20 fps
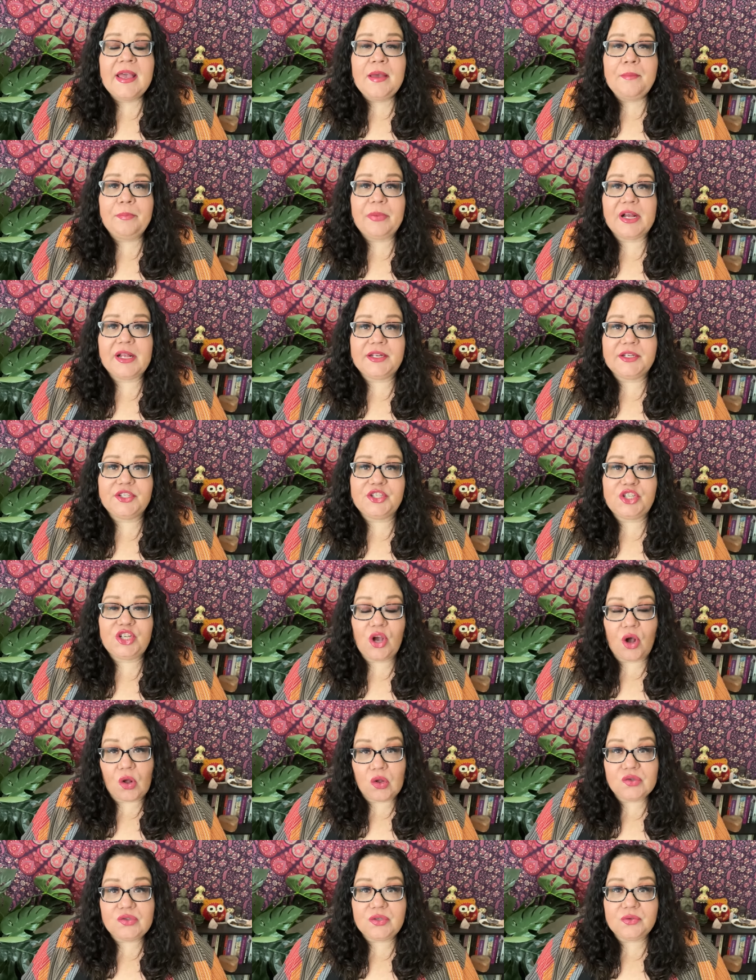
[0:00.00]
but she
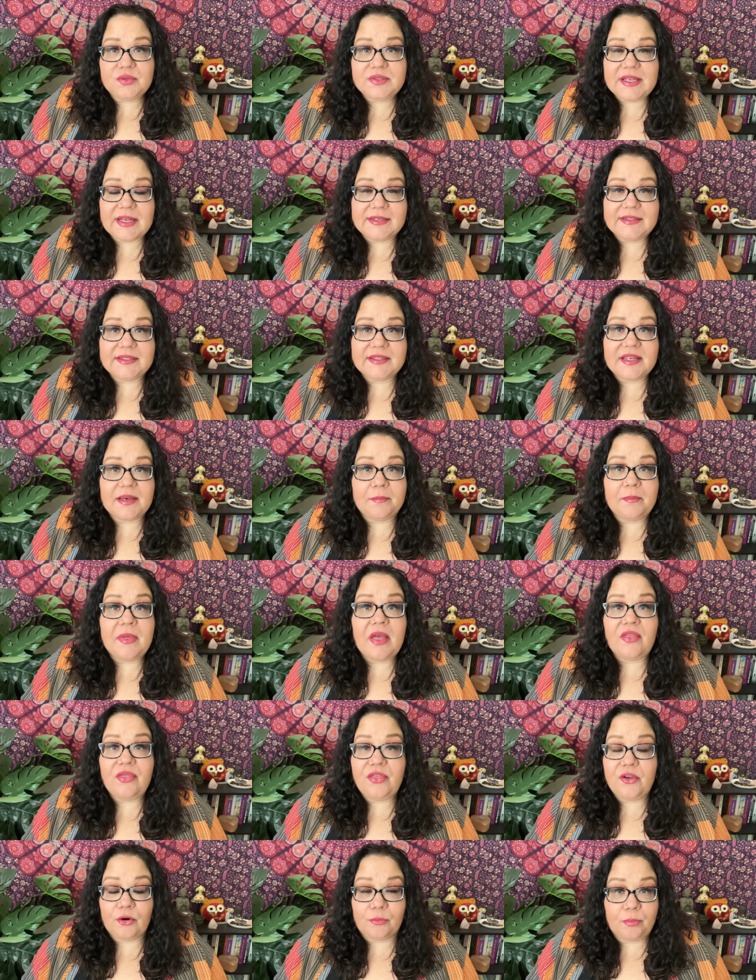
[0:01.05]
also said to them,
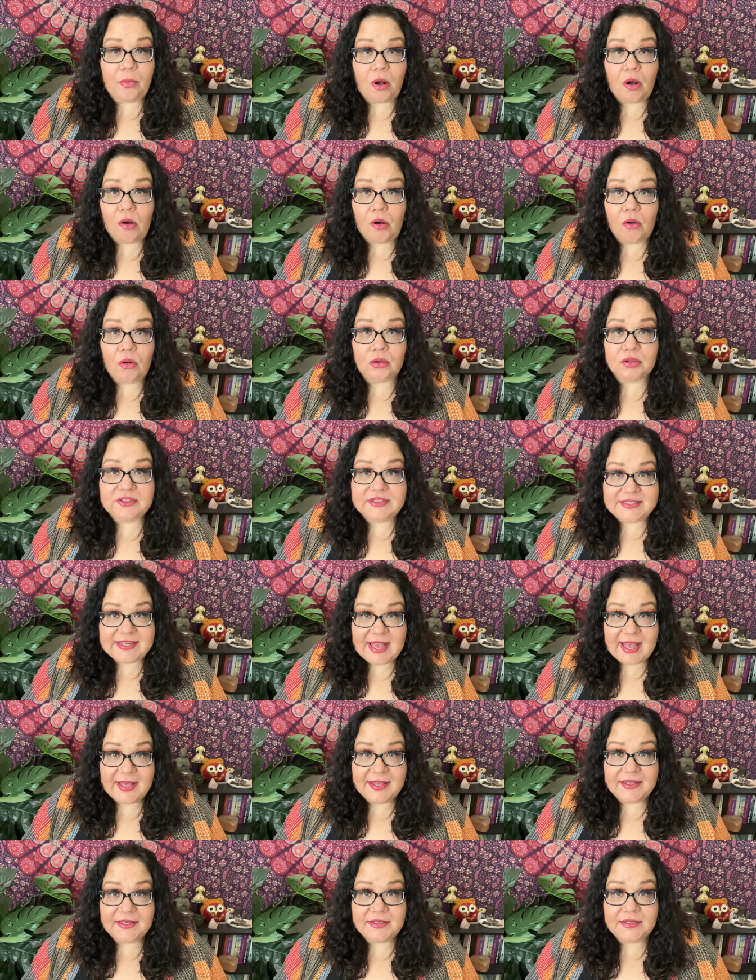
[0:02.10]
they're all
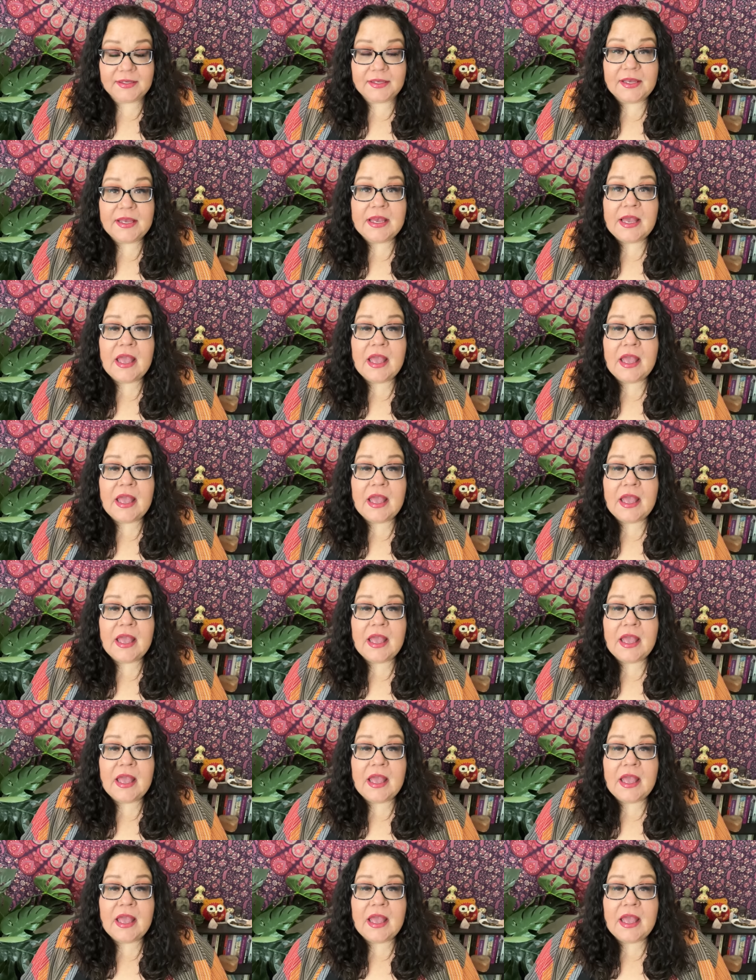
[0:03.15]
dead.